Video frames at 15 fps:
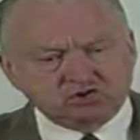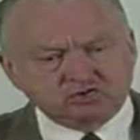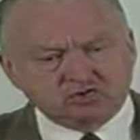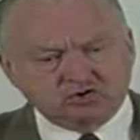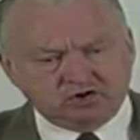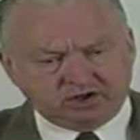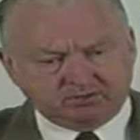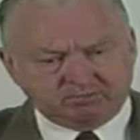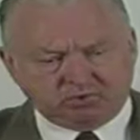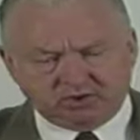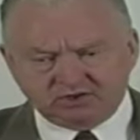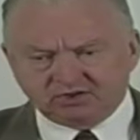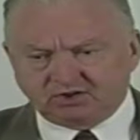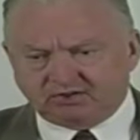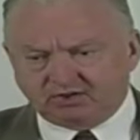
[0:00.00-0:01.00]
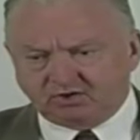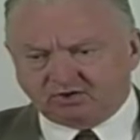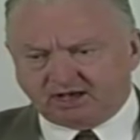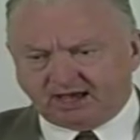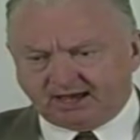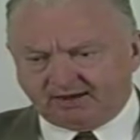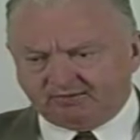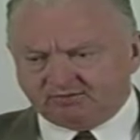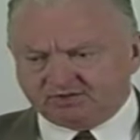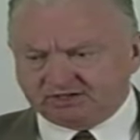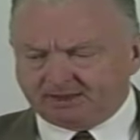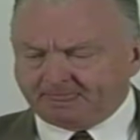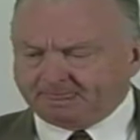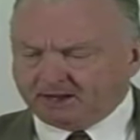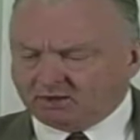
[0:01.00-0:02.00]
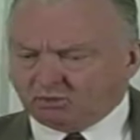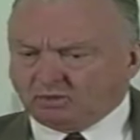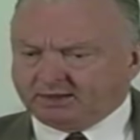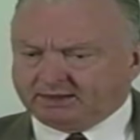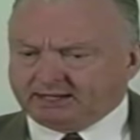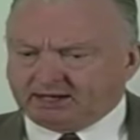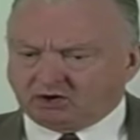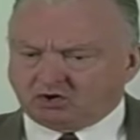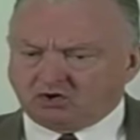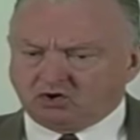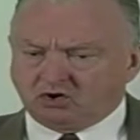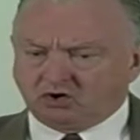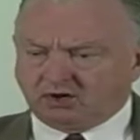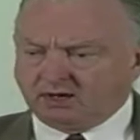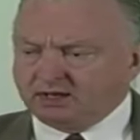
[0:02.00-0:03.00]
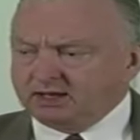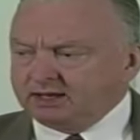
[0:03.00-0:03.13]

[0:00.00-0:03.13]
turning points in their lives and when they occurred.